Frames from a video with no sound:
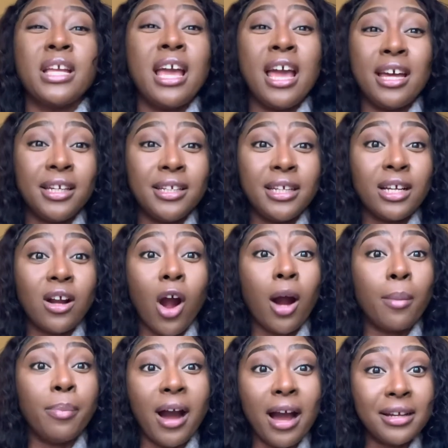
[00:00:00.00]
editing our
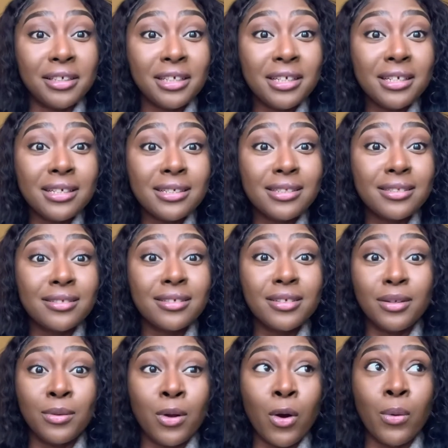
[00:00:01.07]
bodies,
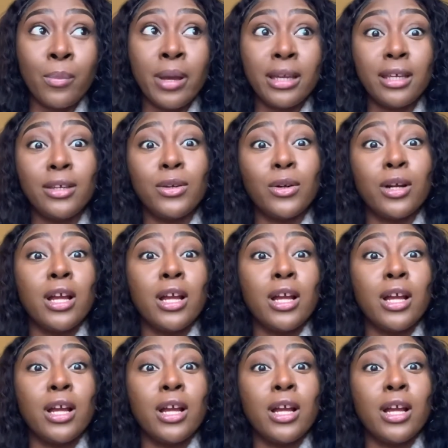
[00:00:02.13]
you know, making